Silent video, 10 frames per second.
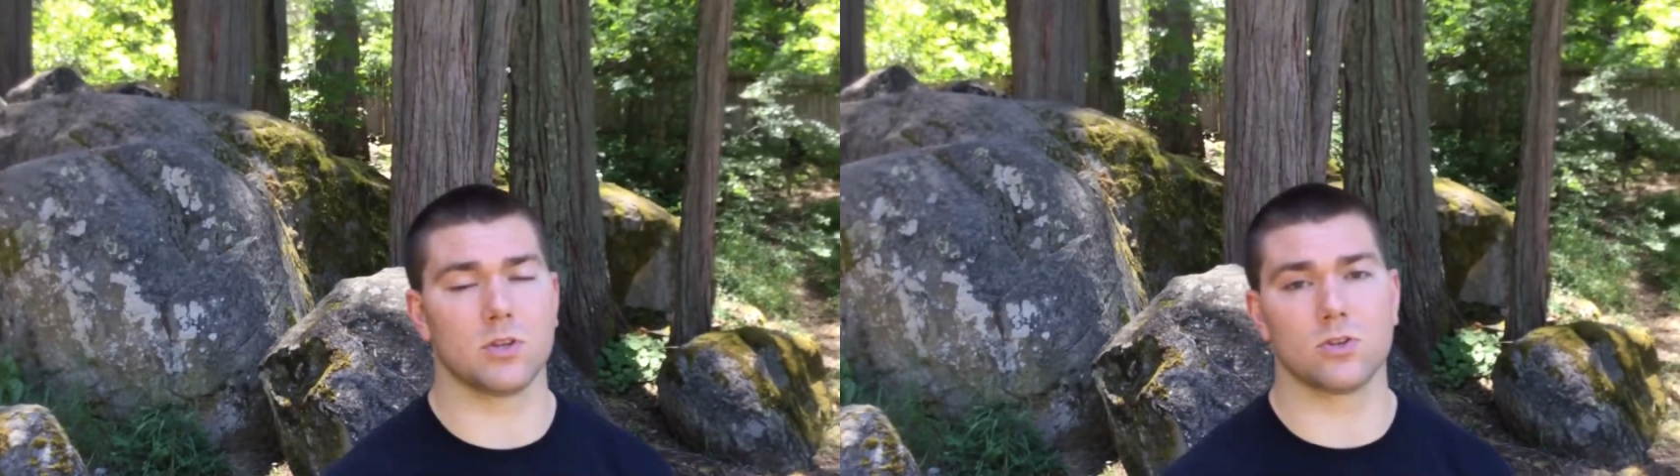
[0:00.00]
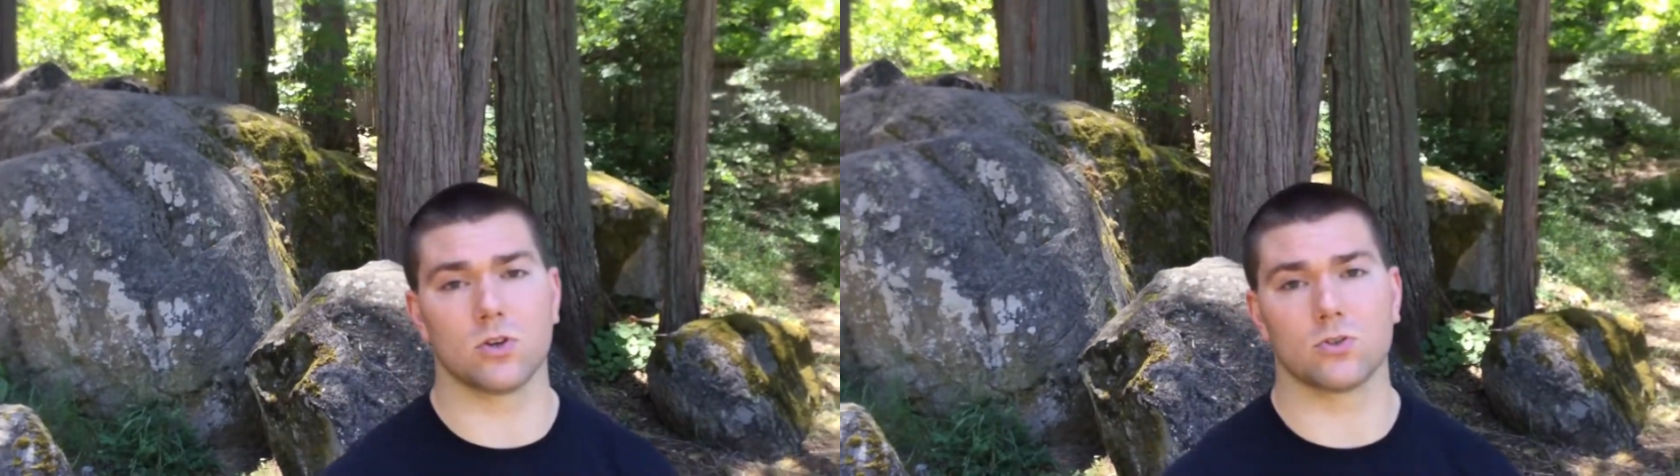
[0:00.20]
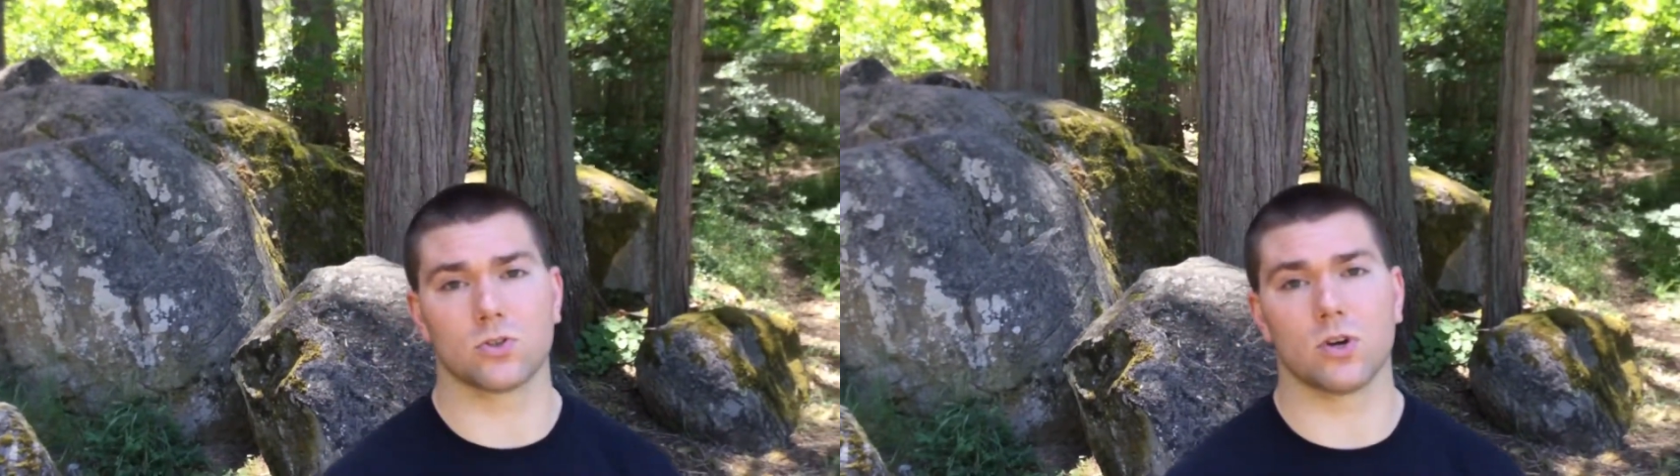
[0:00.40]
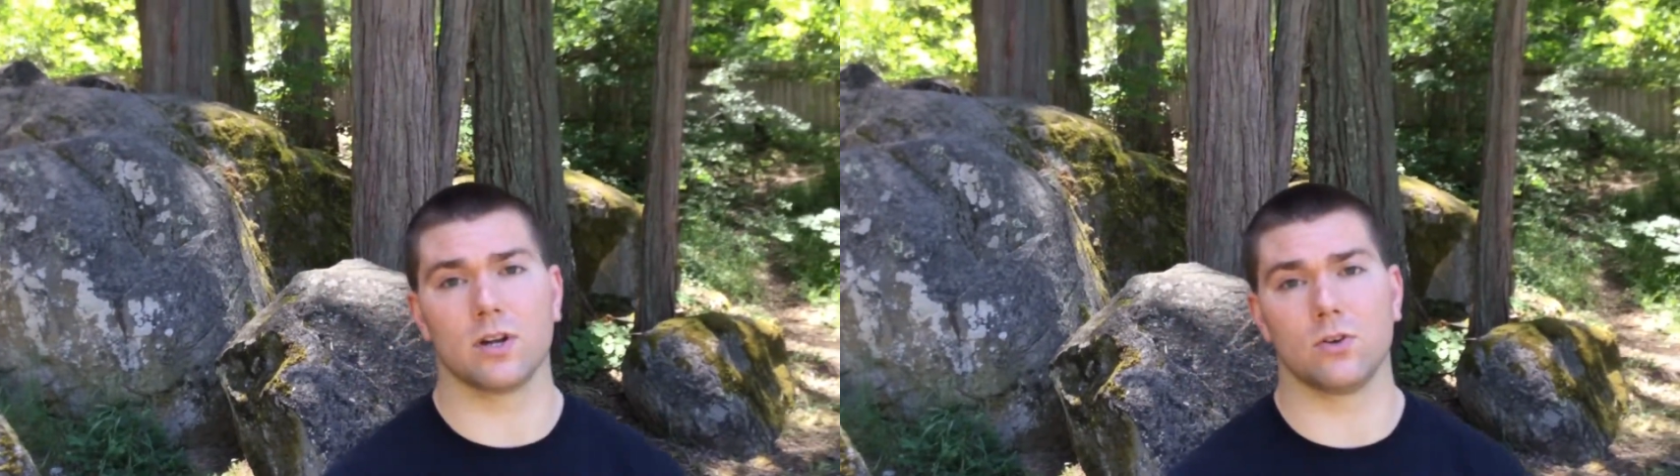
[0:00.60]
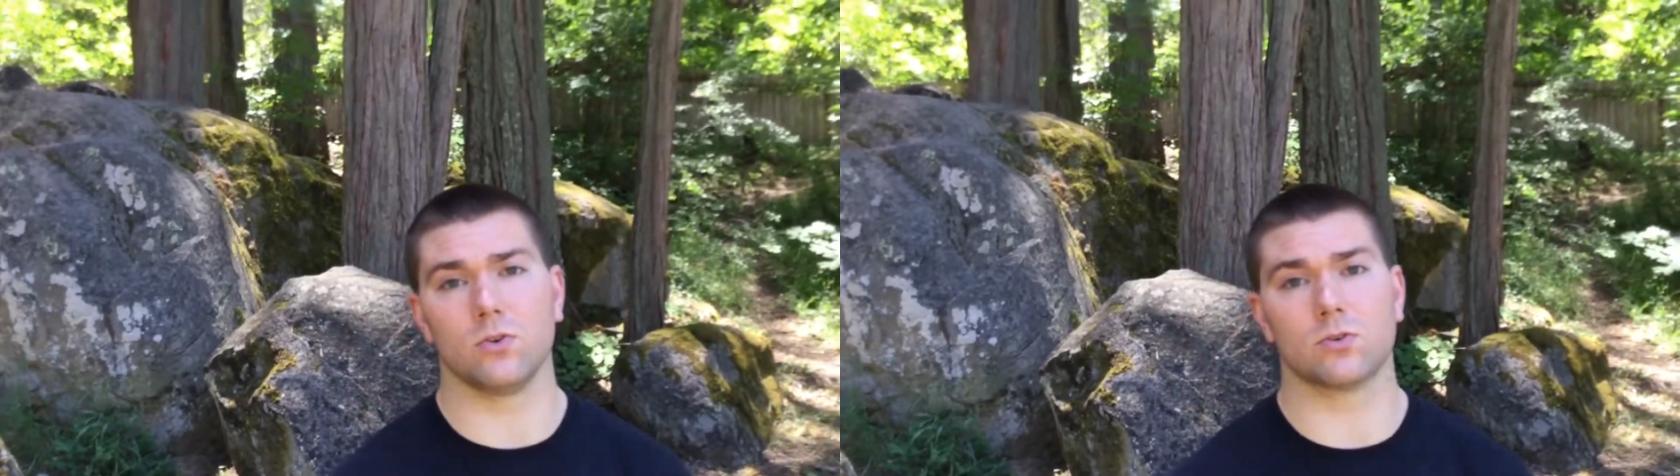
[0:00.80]
they should also try
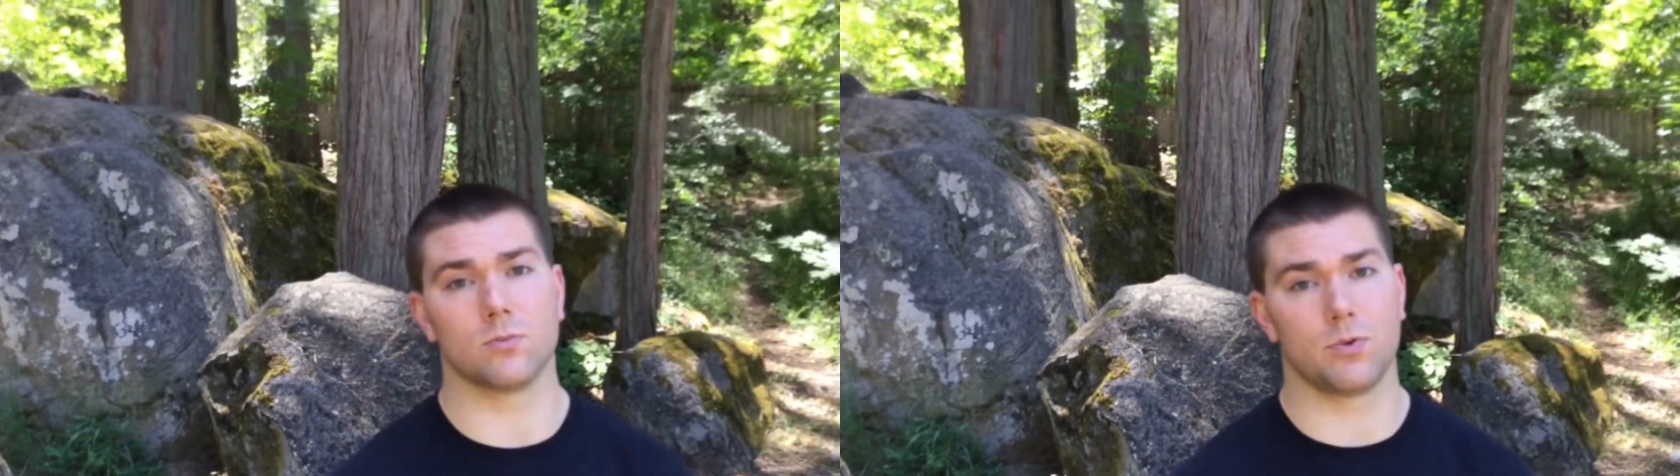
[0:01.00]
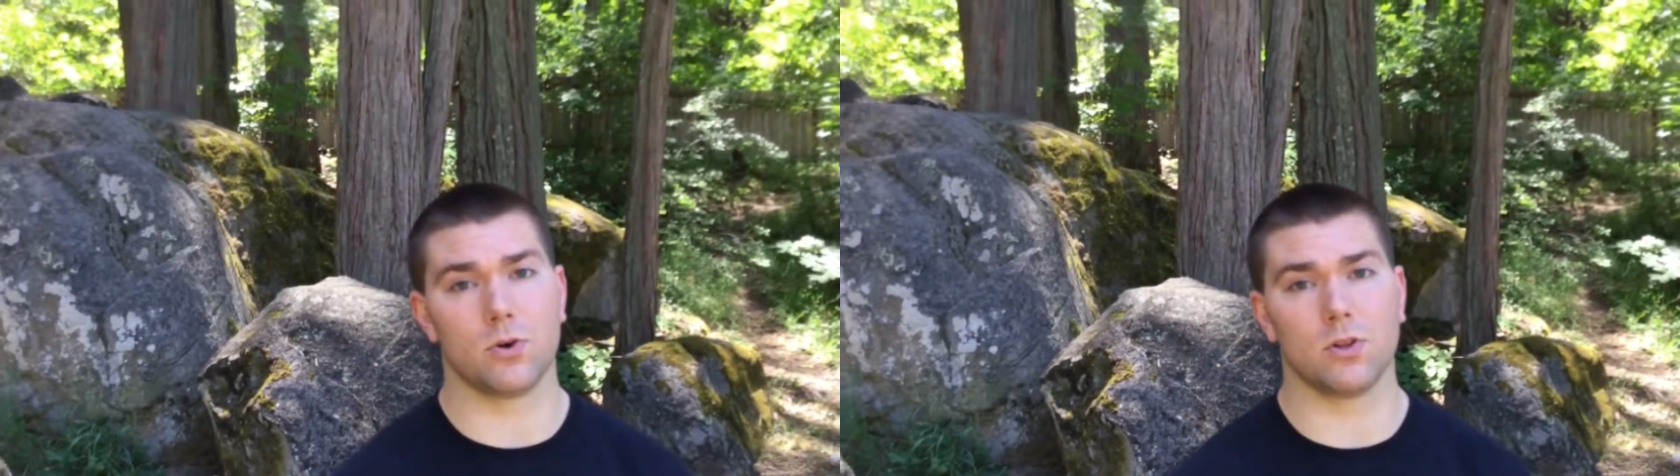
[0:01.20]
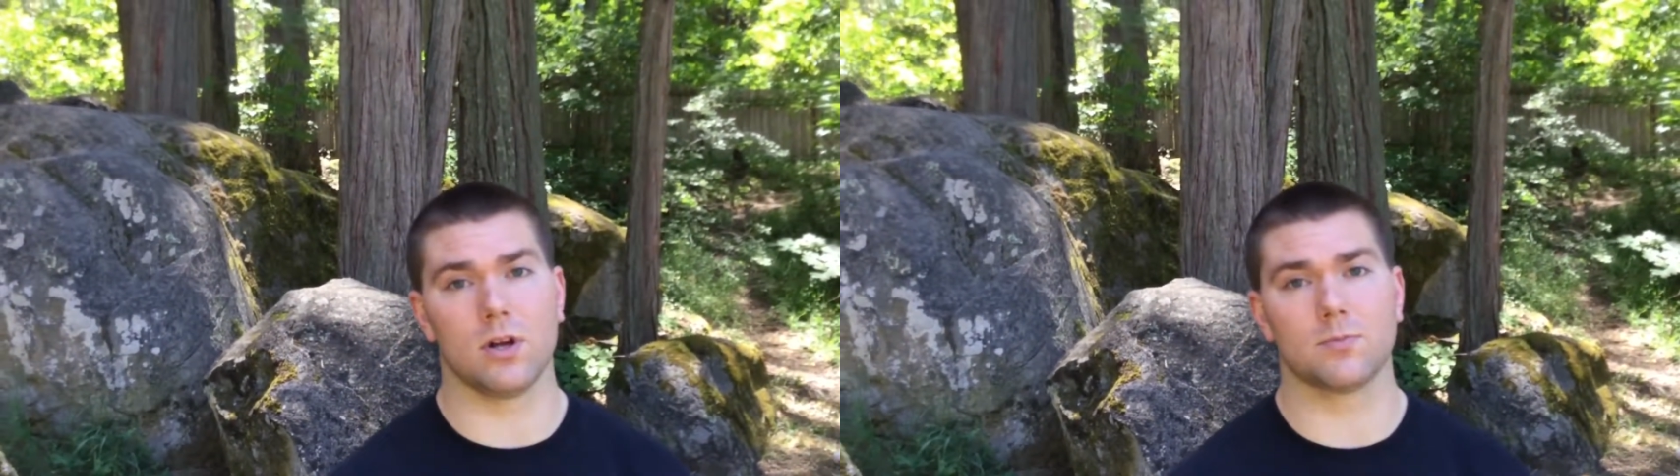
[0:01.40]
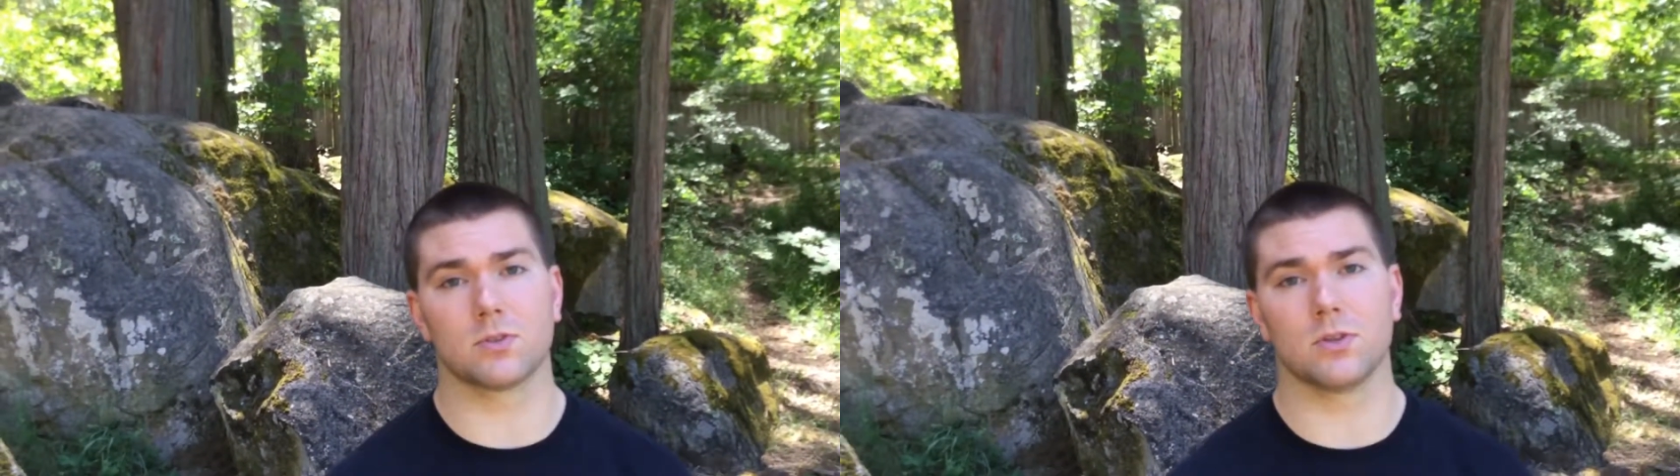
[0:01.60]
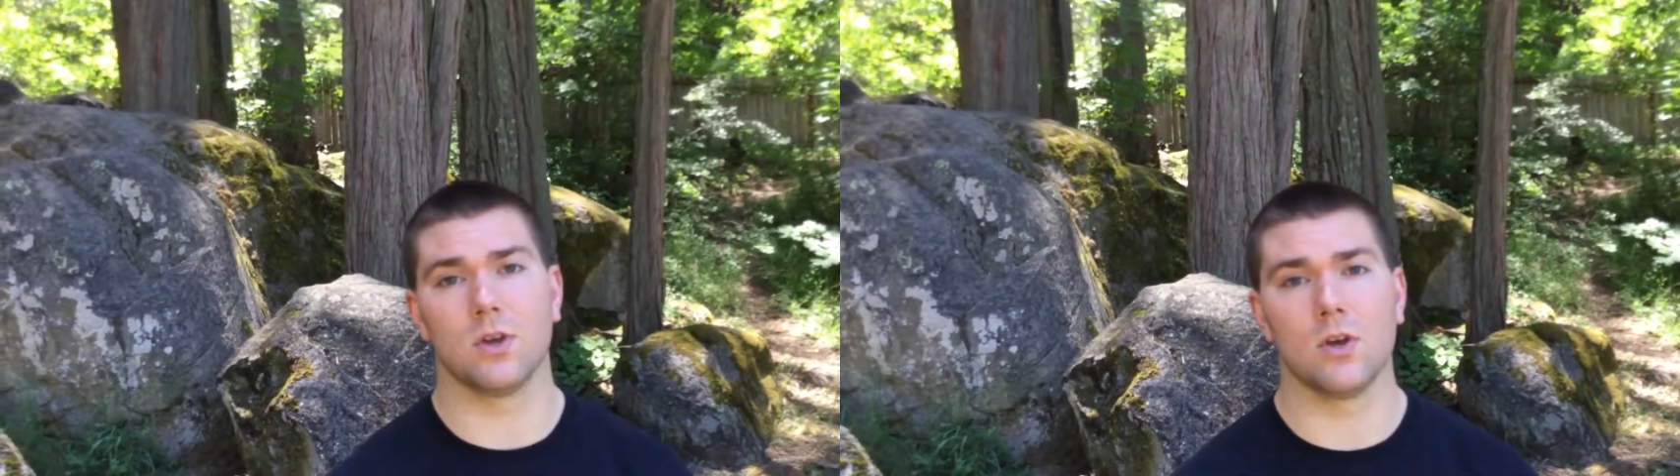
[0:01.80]
to do some pull-ups